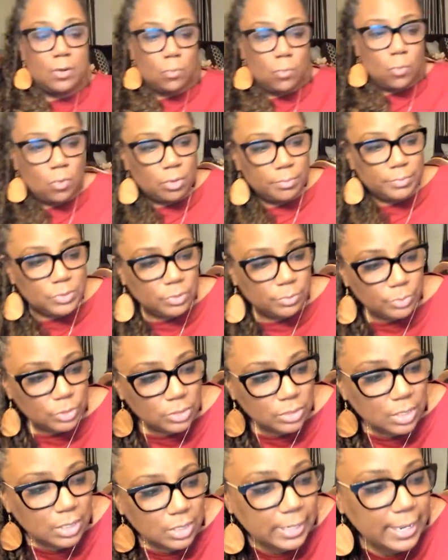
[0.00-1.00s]
of warm, so I'm
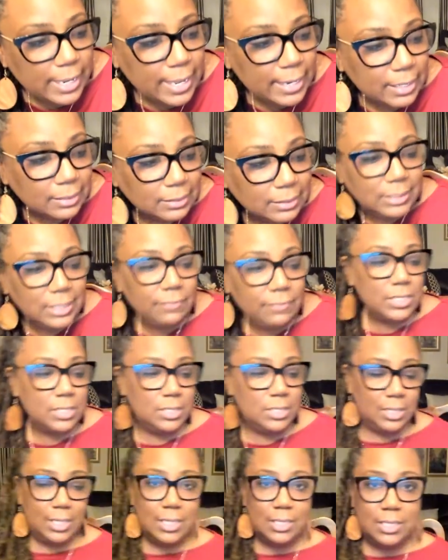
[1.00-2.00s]
just going to kind of leave it
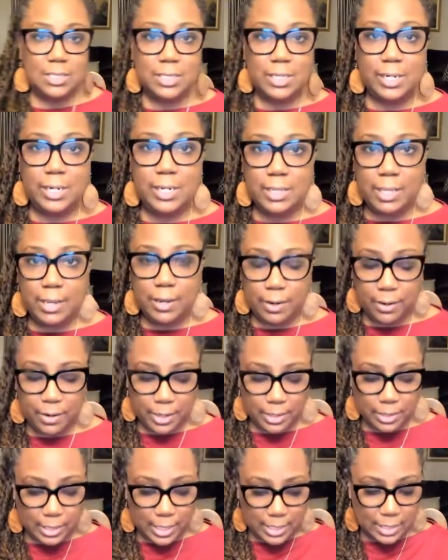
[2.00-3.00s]
sitting there
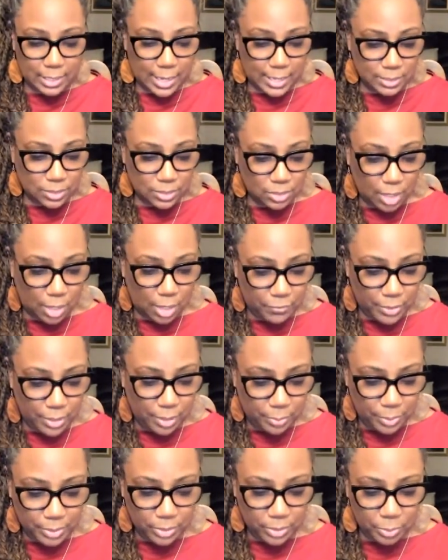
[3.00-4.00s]
and letting that soften
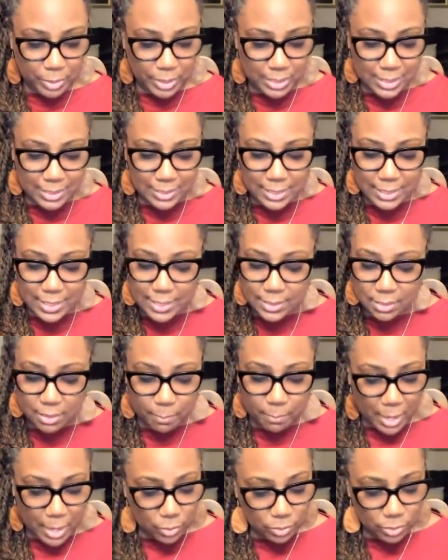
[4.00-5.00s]
up a little bit. It doesn't need to
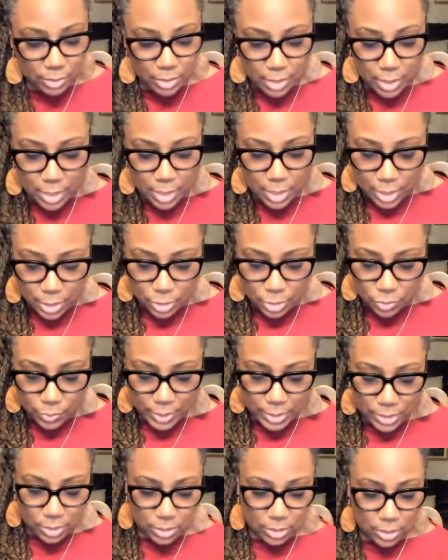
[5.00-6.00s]
melt. You just want
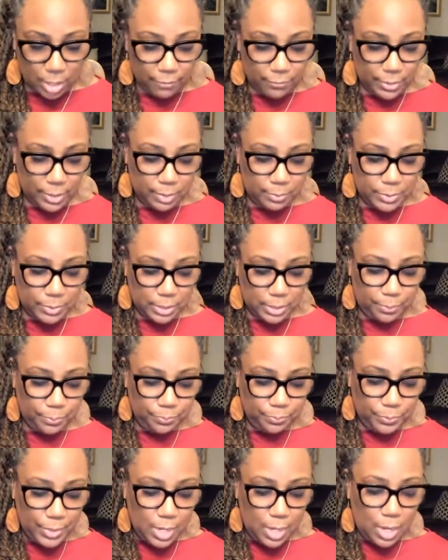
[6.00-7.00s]
it to soften up some.
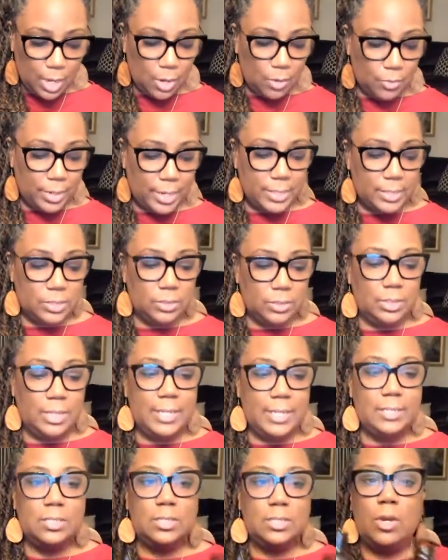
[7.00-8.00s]
Okay, so
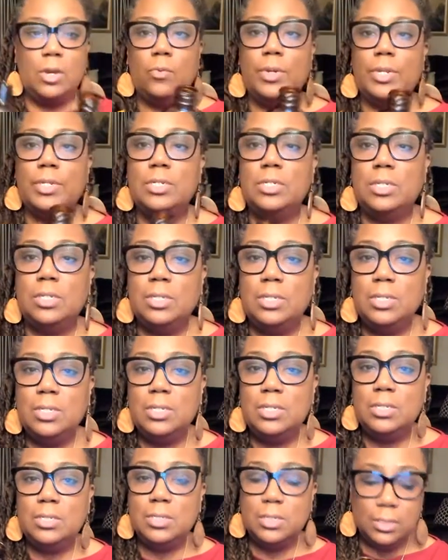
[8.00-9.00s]
let's go into
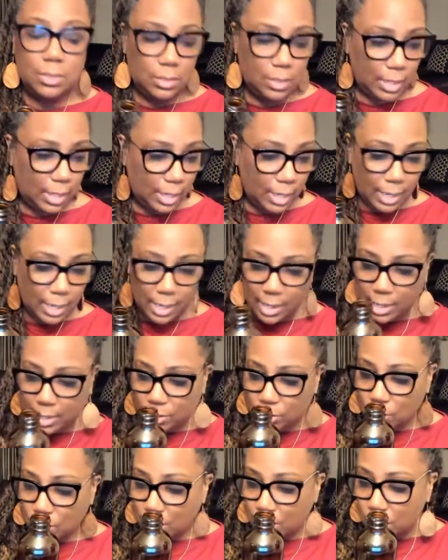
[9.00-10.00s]
this, and
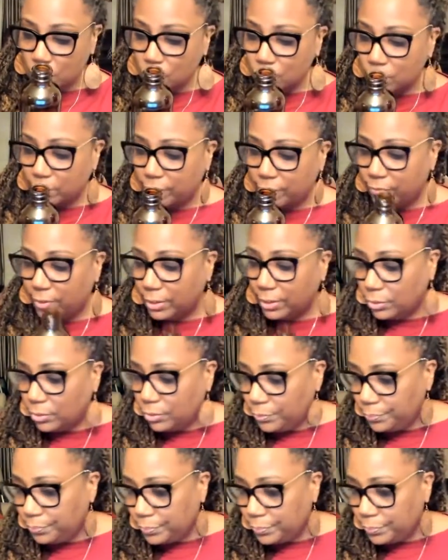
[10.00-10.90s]
you can use a funnel.